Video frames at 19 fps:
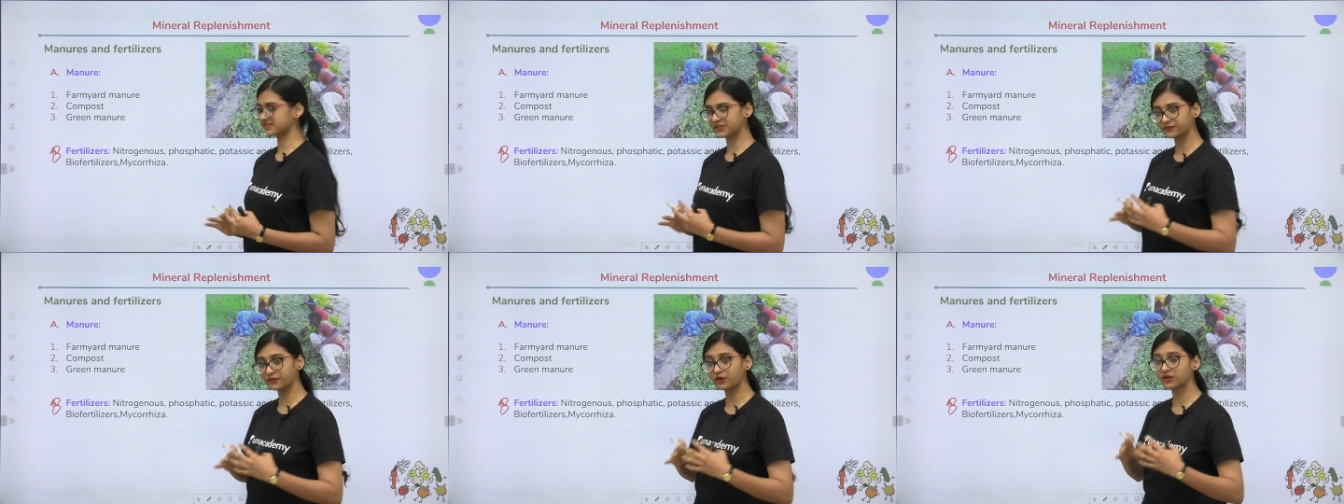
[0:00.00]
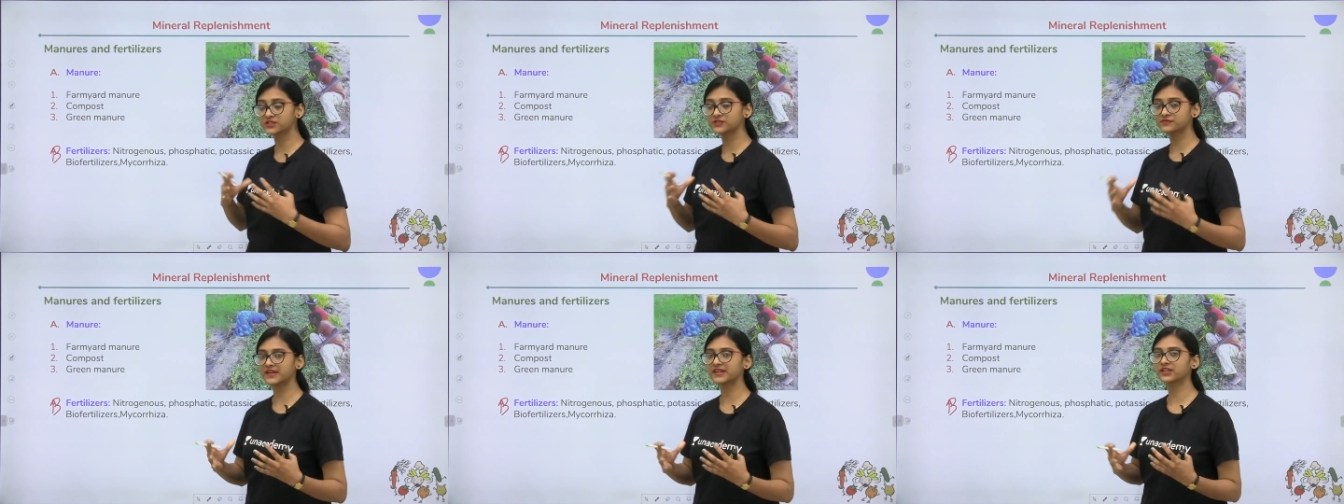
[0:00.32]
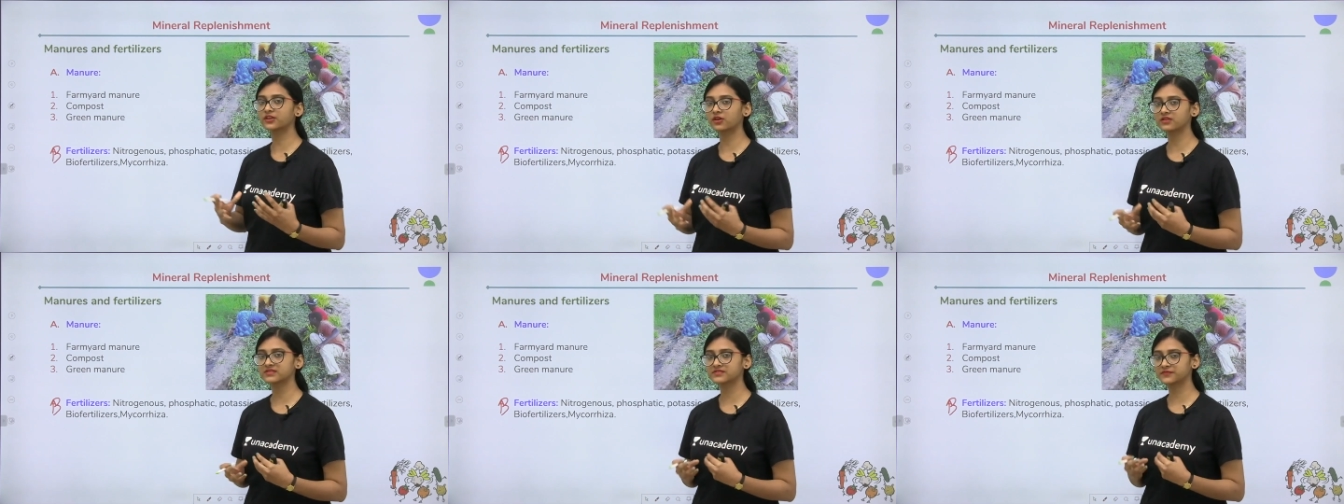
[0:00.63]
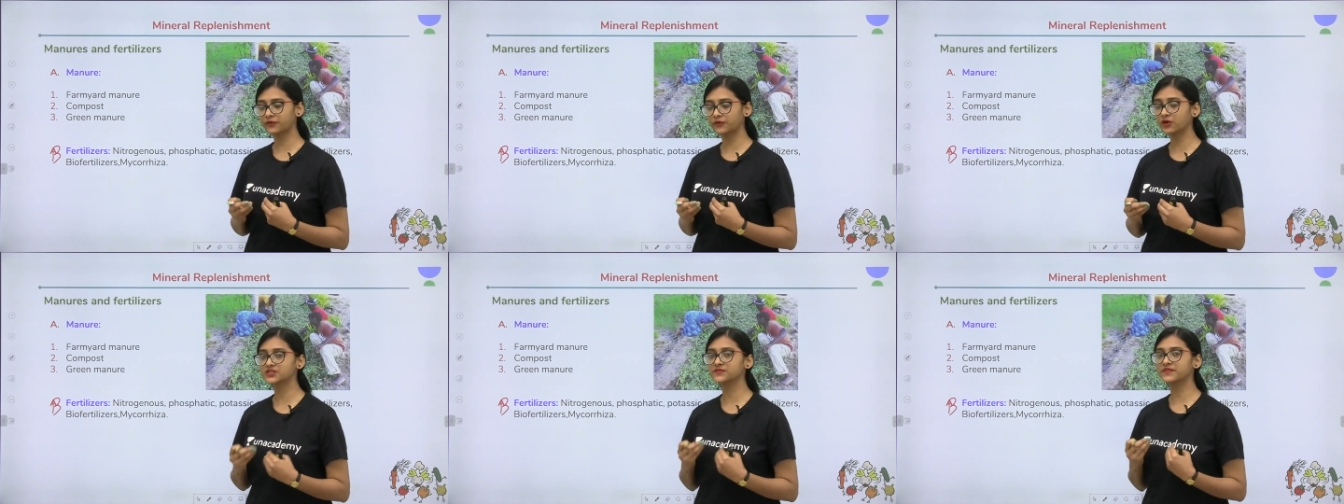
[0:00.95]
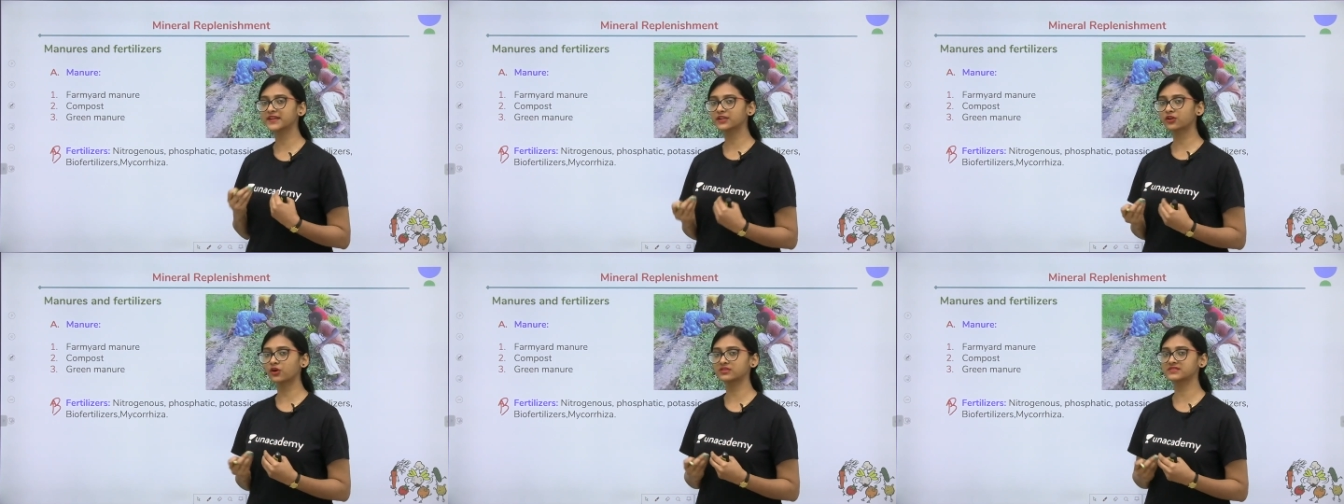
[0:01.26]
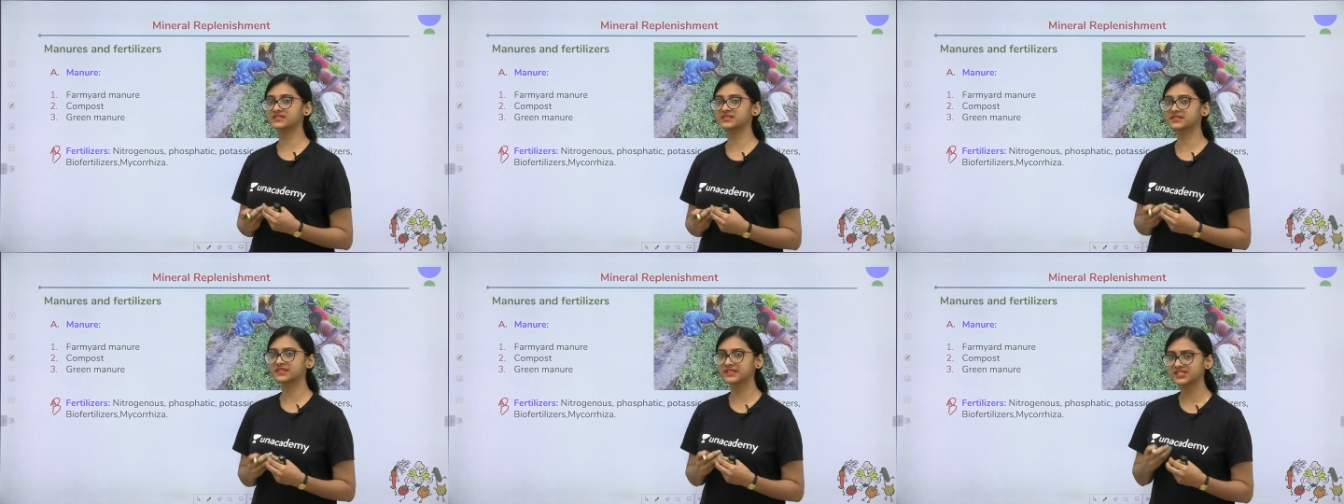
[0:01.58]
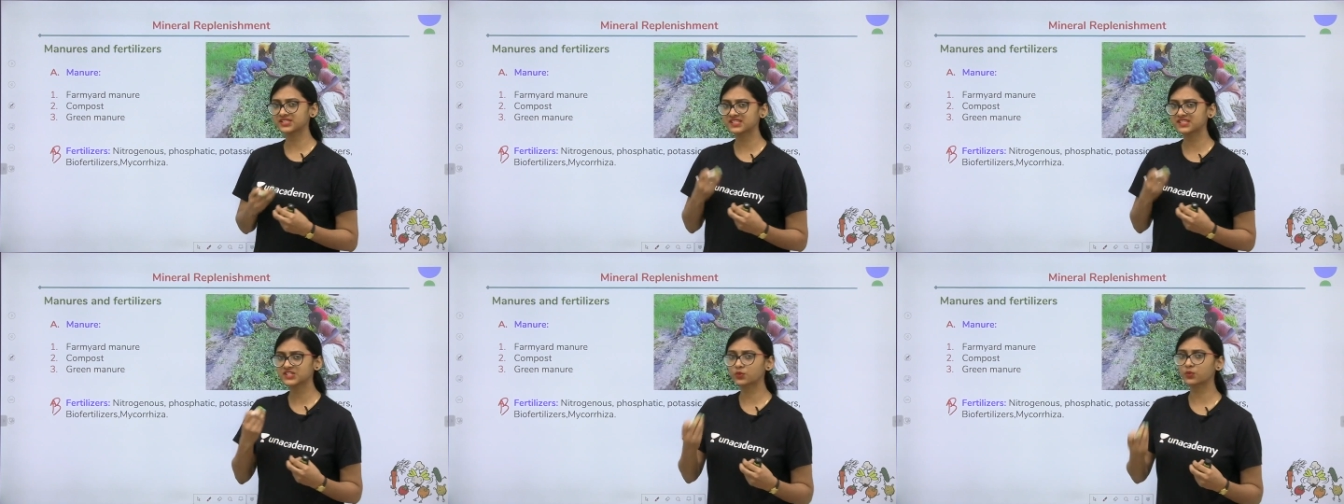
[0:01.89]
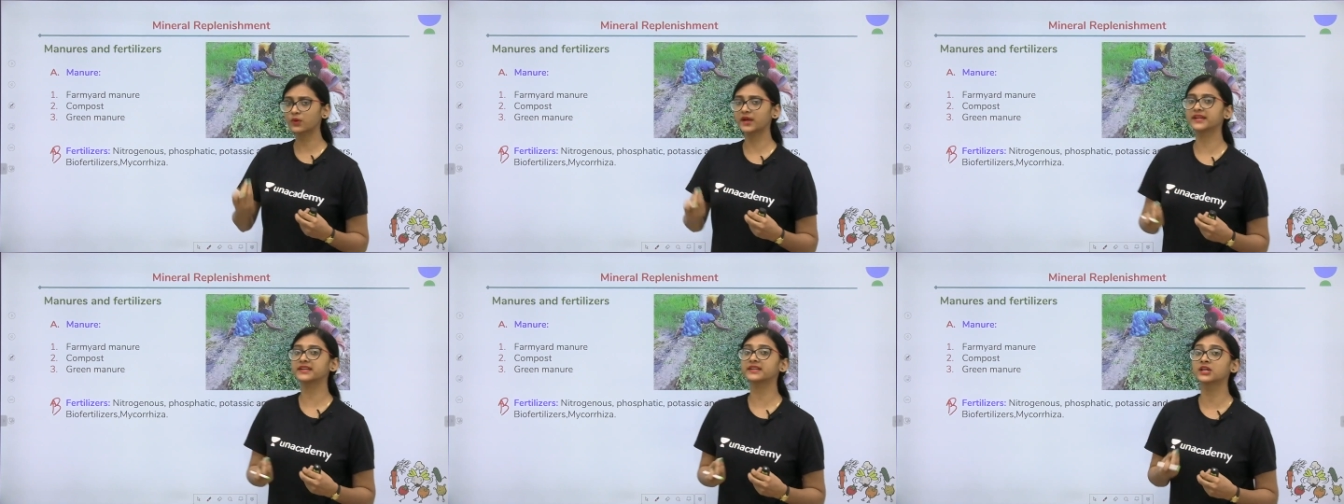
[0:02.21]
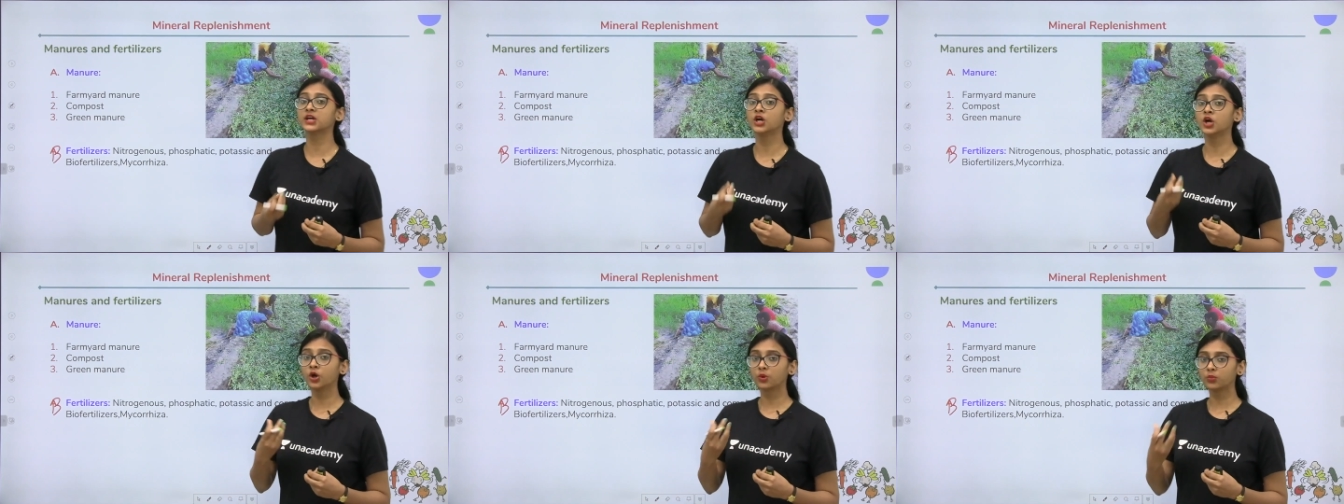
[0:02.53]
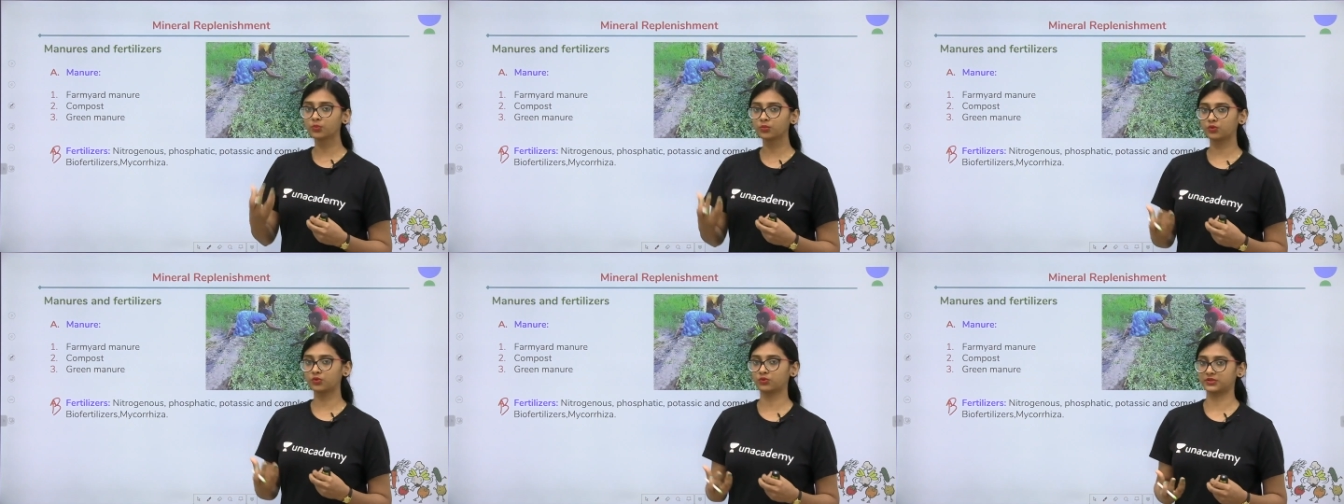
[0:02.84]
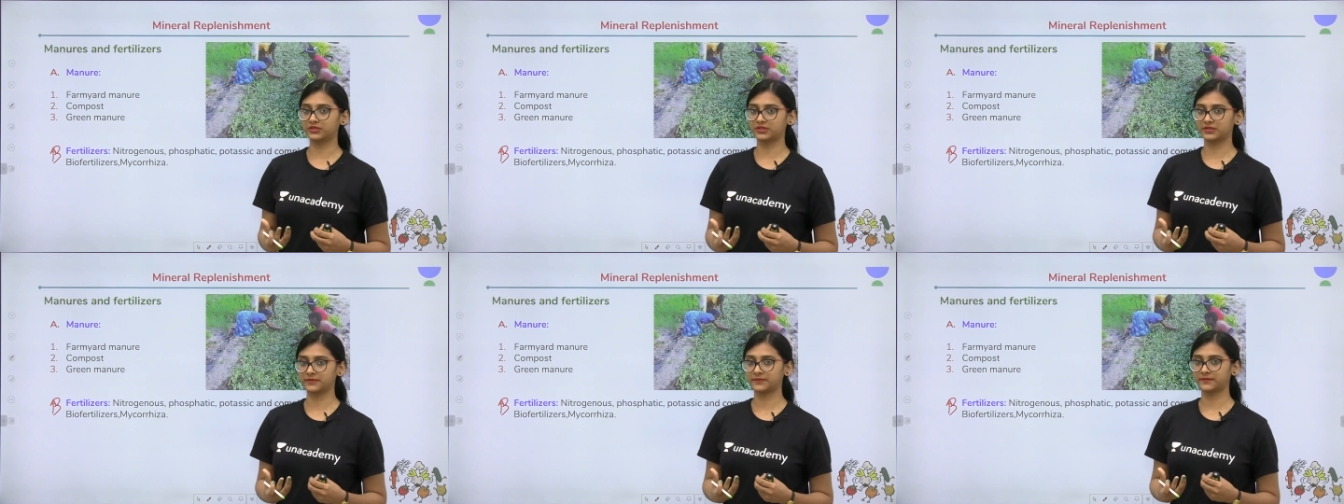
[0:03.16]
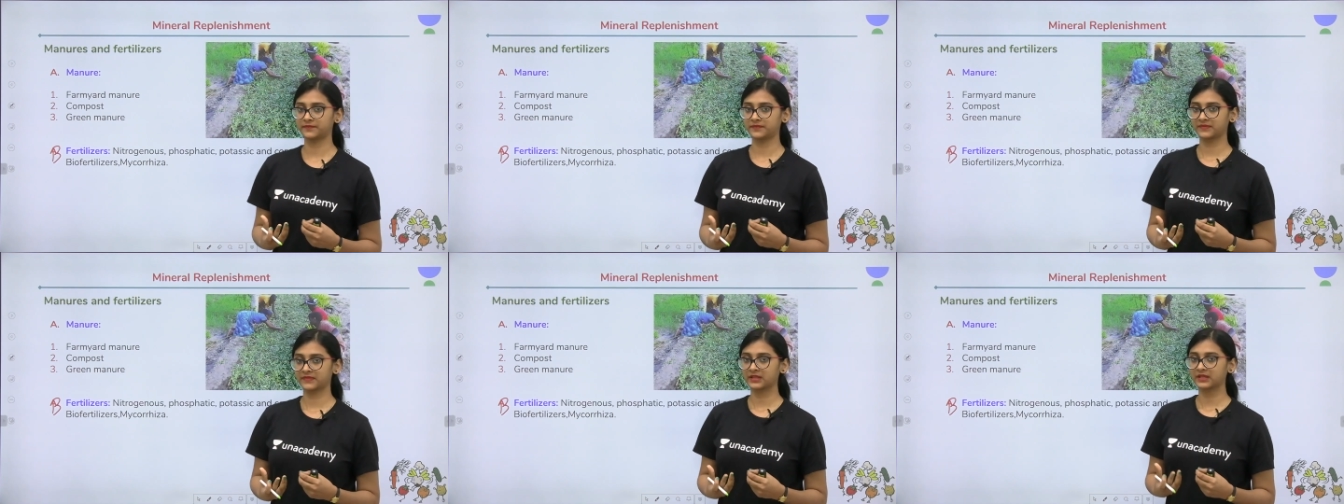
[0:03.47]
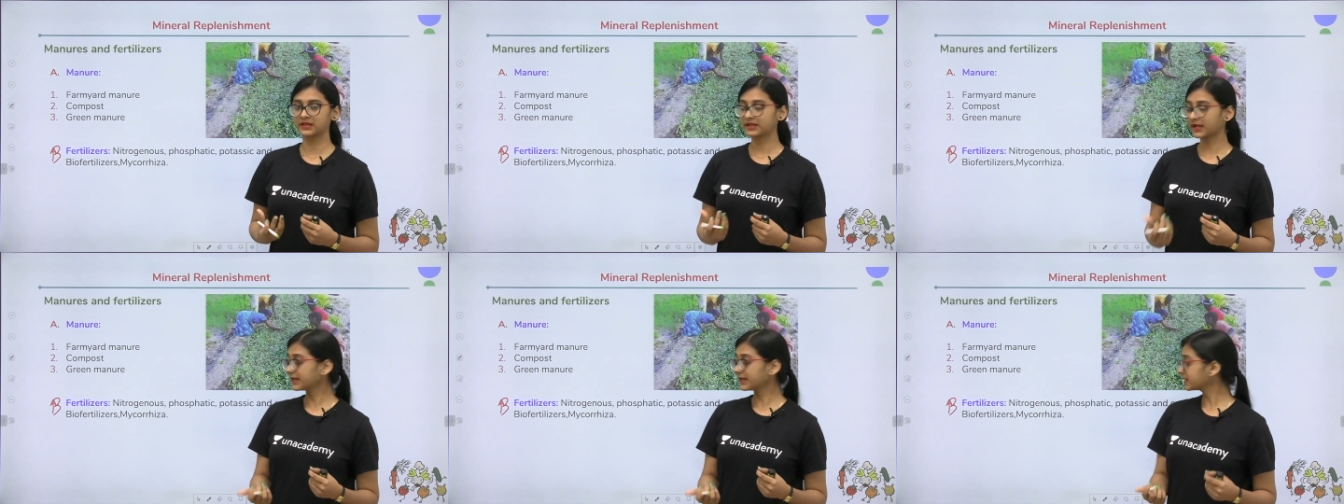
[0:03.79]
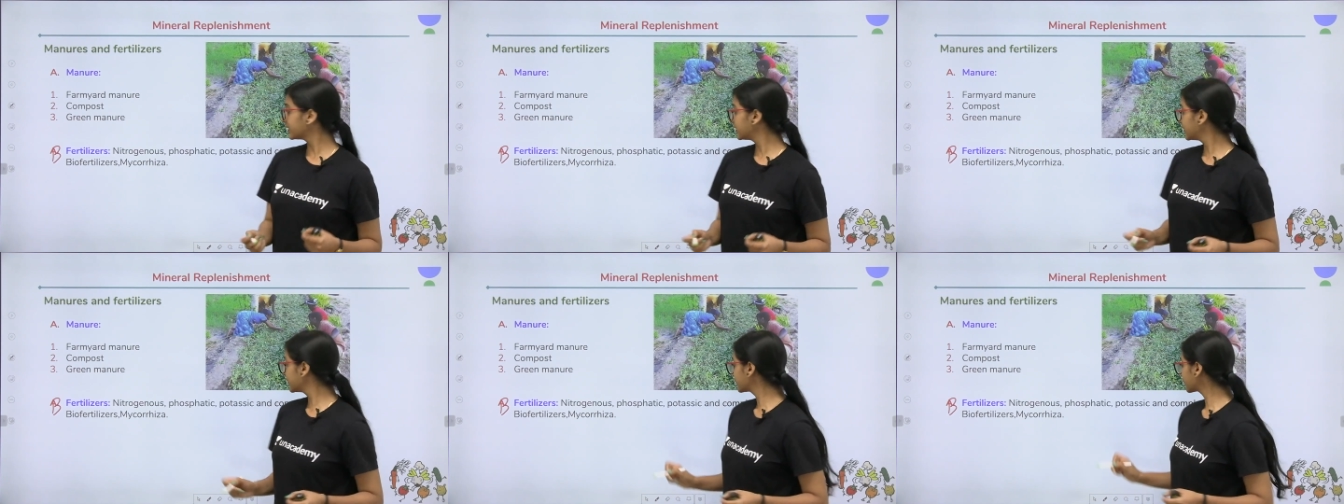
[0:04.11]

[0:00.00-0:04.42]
the phosphate concentration is quite more, right?